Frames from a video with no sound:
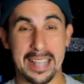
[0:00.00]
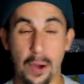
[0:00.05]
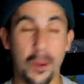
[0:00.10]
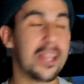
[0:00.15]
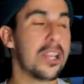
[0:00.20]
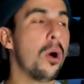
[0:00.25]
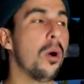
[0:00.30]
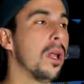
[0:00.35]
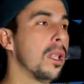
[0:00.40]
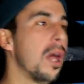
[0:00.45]
Now, I
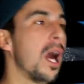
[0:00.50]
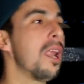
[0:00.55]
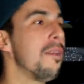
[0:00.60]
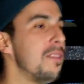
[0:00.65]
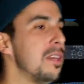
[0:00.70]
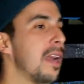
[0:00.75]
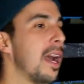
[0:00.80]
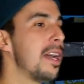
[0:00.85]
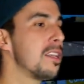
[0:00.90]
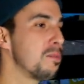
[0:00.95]
know a lot of
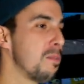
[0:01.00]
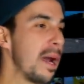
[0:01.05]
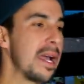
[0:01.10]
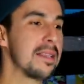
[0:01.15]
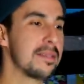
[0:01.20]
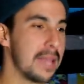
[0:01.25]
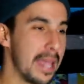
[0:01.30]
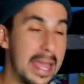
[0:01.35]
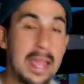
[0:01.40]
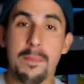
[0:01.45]
you guys might
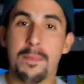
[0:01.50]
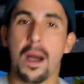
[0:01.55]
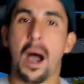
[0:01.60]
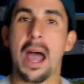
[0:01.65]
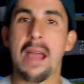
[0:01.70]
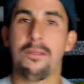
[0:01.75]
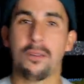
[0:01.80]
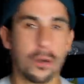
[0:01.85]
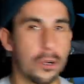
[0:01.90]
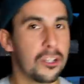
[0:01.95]
say, hey, but
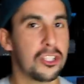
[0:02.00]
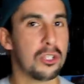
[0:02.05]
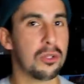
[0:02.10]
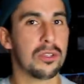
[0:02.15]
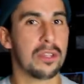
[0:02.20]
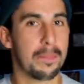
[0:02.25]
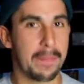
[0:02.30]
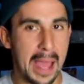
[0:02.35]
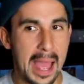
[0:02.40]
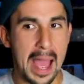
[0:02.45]
I've heard you
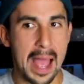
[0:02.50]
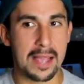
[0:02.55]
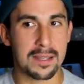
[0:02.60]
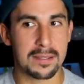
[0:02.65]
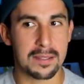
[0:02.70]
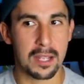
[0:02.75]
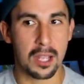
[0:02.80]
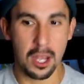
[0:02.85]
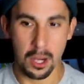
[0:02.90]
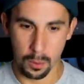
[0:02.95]
in the
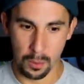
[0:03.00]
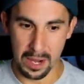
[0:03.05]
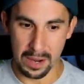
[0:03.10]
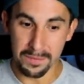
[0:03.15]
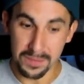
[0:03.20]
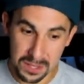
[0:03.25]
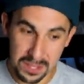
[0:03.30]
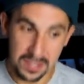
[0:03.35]
past, Riff,